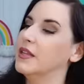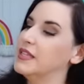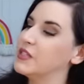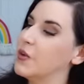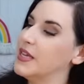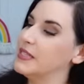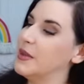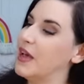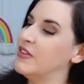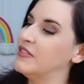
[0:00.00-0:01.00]
Let's squeeze him.
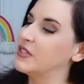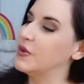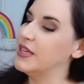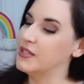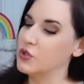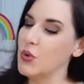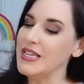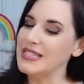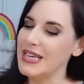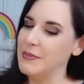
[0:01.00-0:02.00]
I haven't even sque
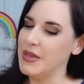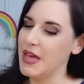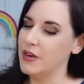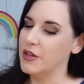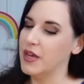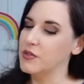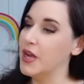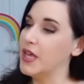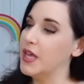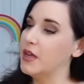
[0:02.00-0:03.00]
squeezed him yet. Are you guys
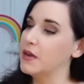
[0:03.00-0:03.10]
ready?